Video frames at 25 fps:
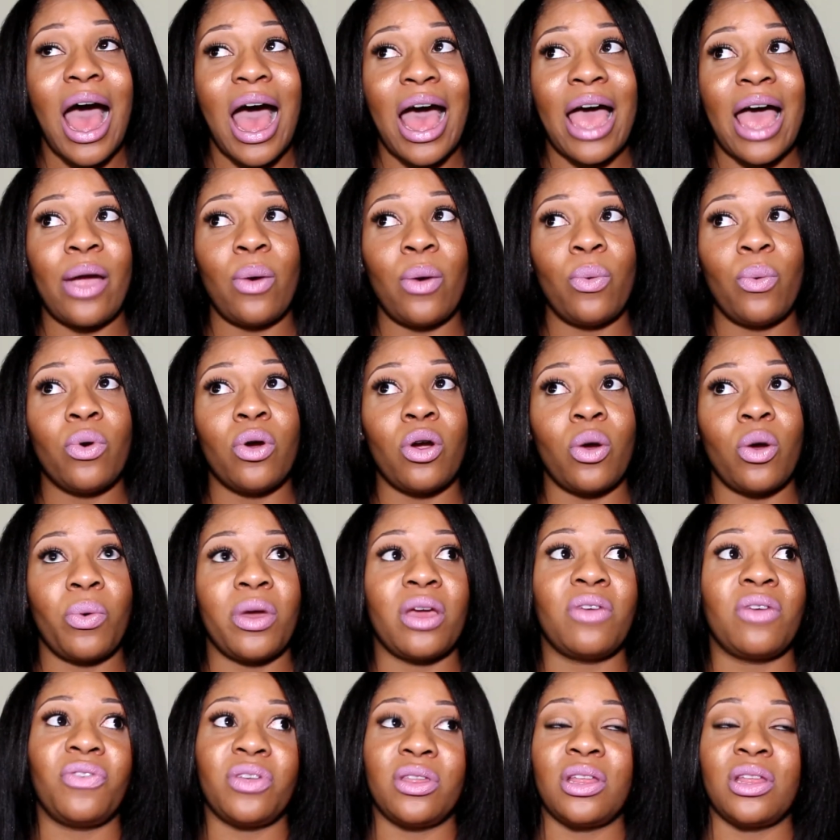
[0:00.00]
I wore a
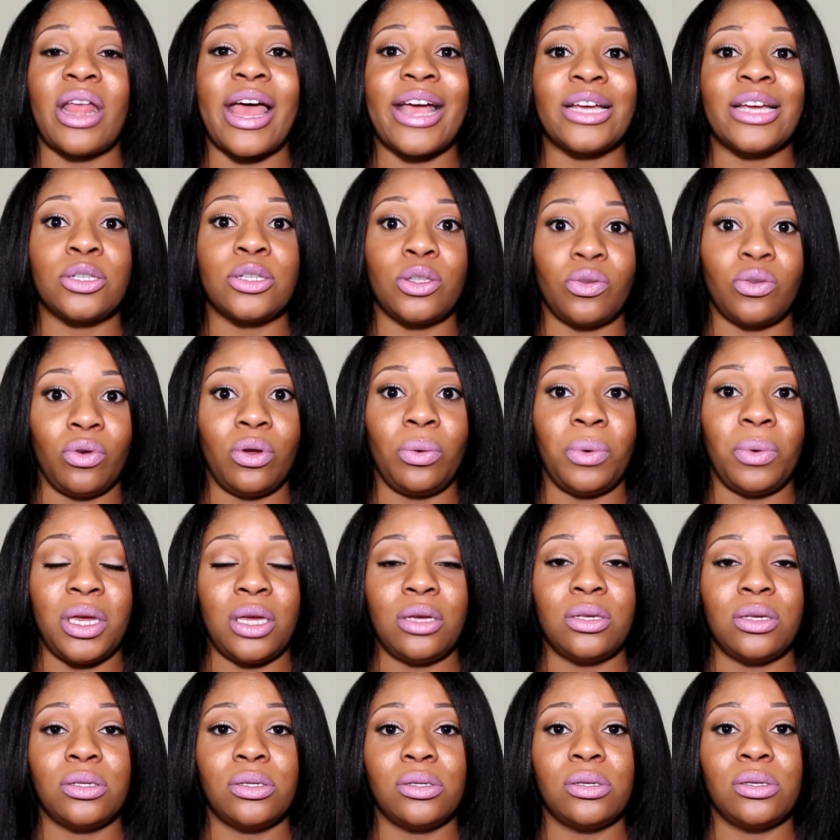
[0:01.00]
wig for the last 3
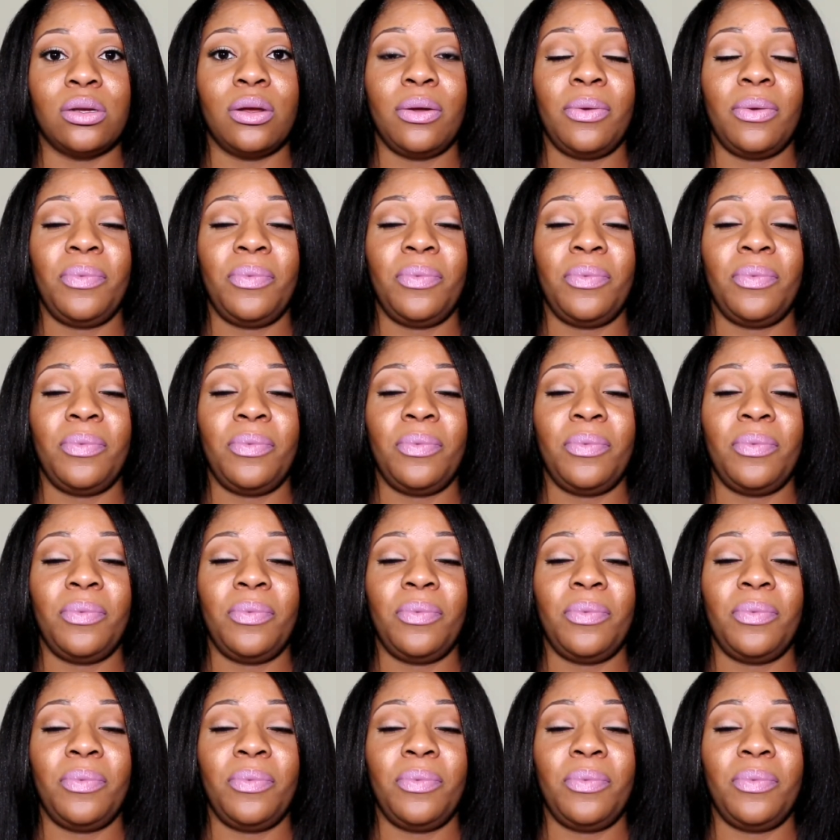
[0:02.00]
weeks.